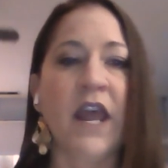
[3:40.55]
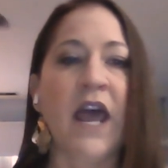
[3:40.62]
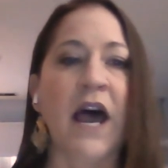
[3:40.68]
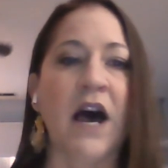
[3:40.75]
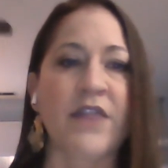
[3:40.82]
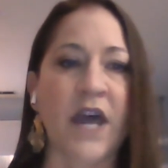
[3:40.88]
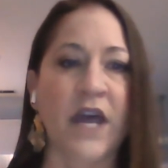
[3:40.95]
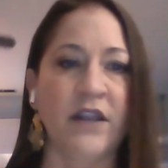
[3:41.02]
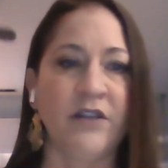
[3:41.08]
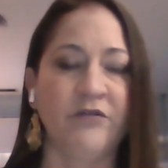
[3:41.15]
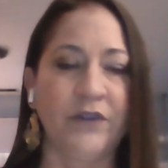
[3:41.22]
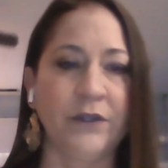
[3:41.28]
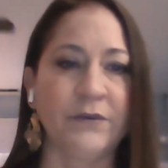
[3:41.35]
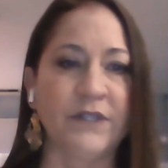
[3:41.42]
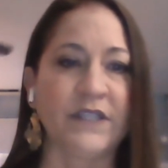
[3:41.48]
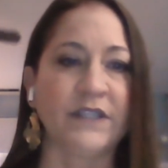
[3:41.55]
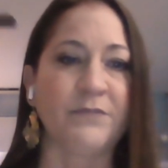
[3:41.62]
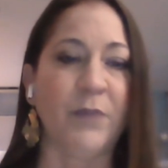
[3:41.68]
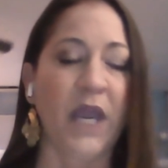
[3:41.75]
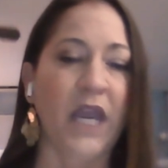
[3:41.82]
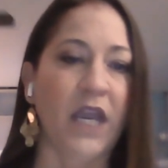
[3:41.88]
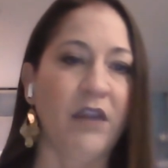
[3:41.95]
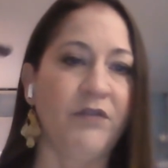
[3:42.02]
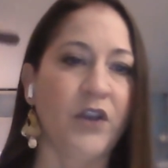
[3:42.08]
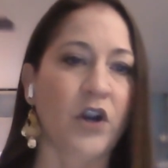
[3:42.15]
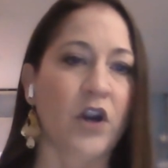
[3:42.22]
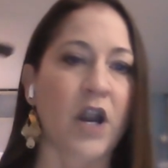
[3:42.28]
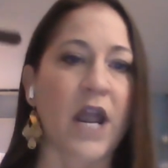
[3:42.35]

how that influences behavior,